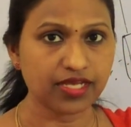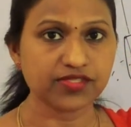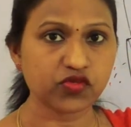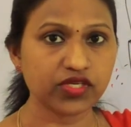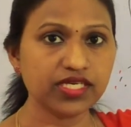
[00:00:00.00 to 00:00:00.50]

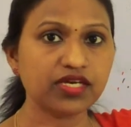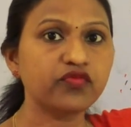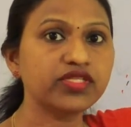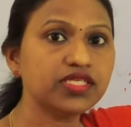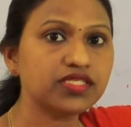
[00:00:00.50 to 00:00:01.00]
So here
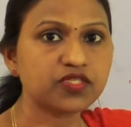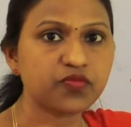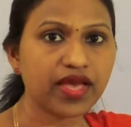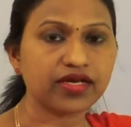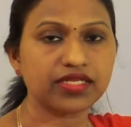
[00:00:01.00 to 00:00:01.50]
within this
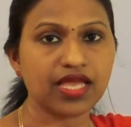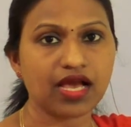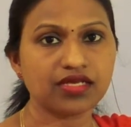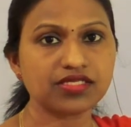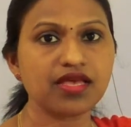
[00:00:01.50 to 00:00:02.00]

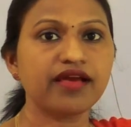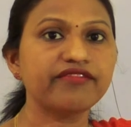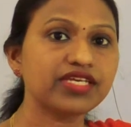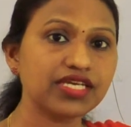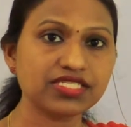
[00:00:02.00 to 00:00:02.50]
pancreas,
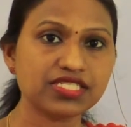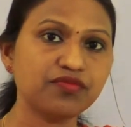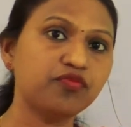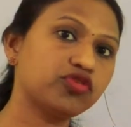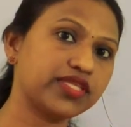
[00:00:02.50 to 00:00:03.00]
we can see
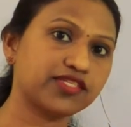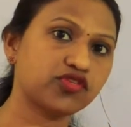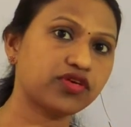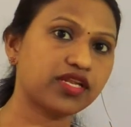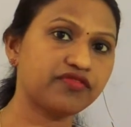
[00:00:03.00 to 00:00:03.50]
both
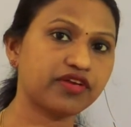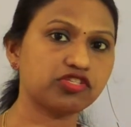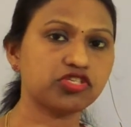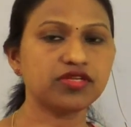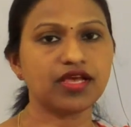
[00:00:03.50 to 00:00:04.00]
exocrine
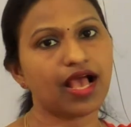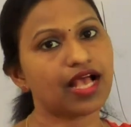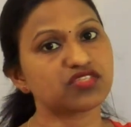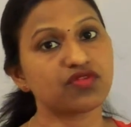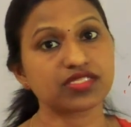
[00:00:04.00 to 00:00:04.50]
function
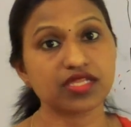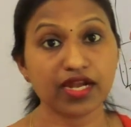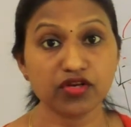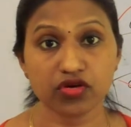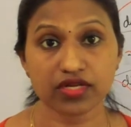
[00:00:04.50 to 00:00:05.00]
as well as the
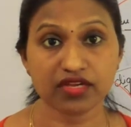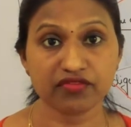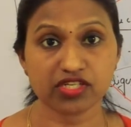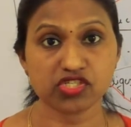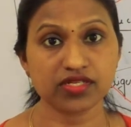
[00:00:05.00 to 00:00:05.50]
endocrine
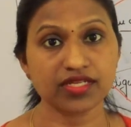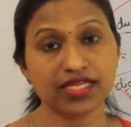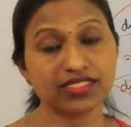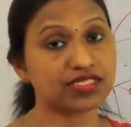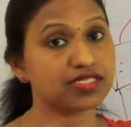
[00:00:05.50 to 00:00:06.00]
function.
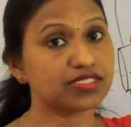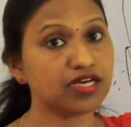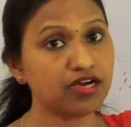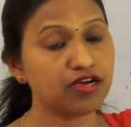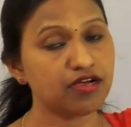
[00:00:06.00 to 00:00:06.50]
Hence it is
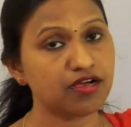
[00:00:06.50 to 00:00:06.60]
a